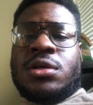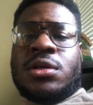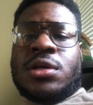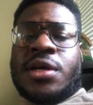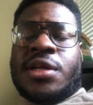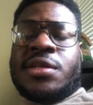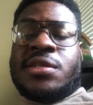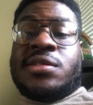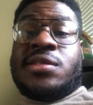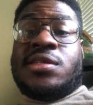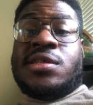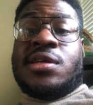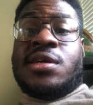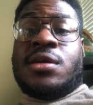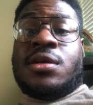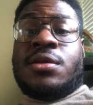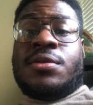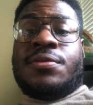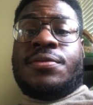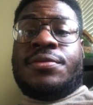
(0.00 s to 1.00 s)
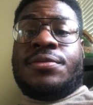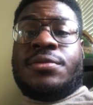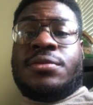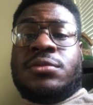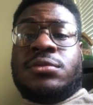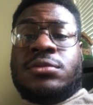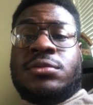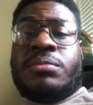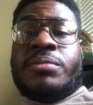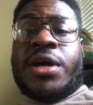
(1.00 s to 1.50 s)
I didn't see it.
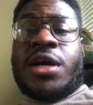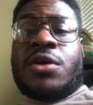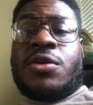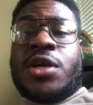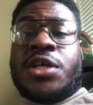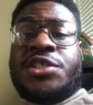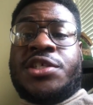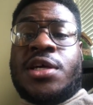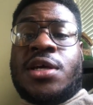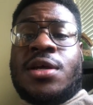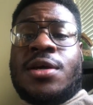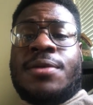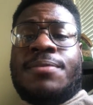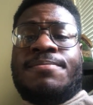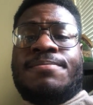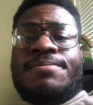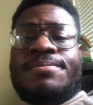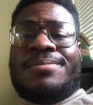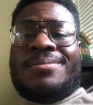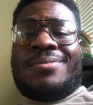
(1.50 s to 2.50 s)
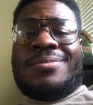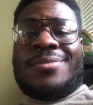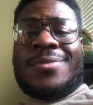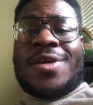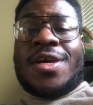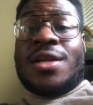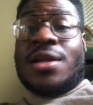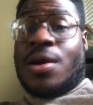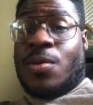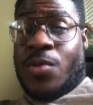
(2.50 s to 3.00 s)
My crutch hit it,
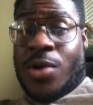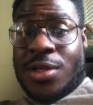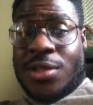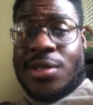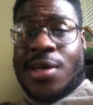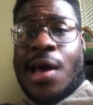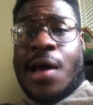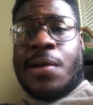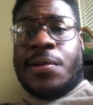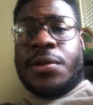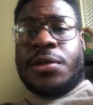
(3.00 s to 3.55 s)
and I went down.